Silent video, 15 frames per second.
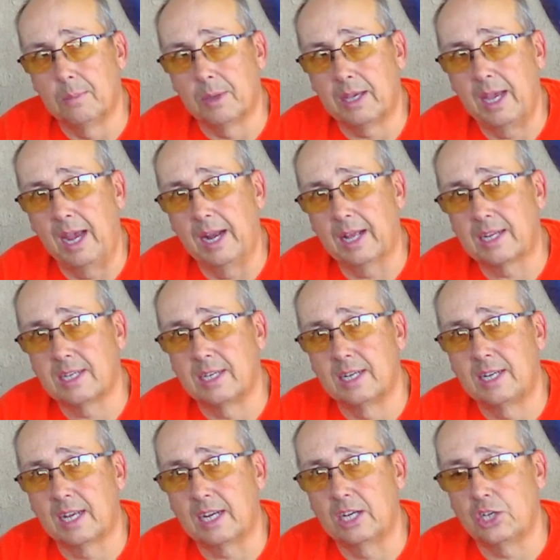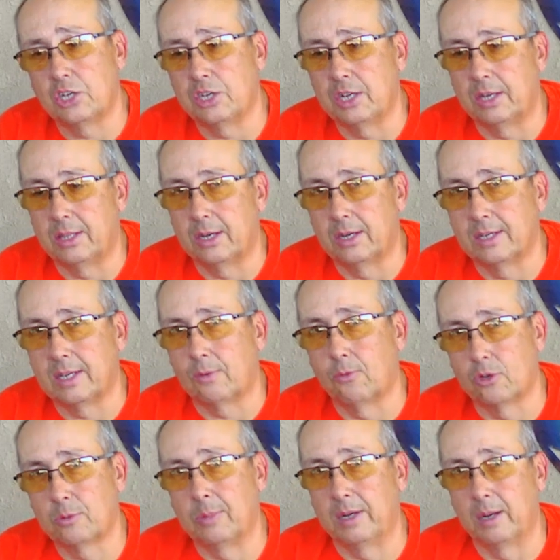mechanics and the technicians out there. It's like,
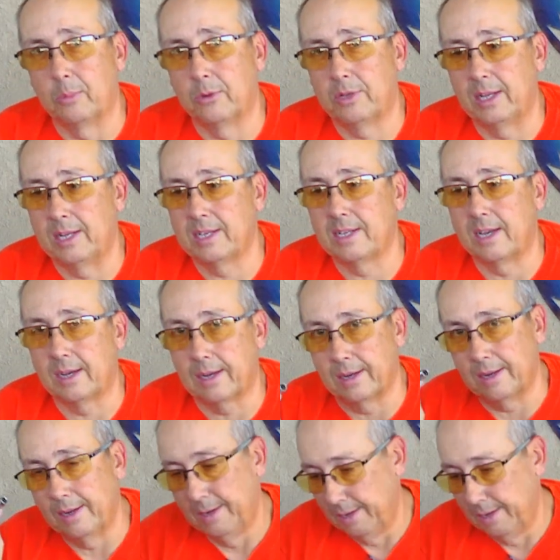where's my number 10 socket?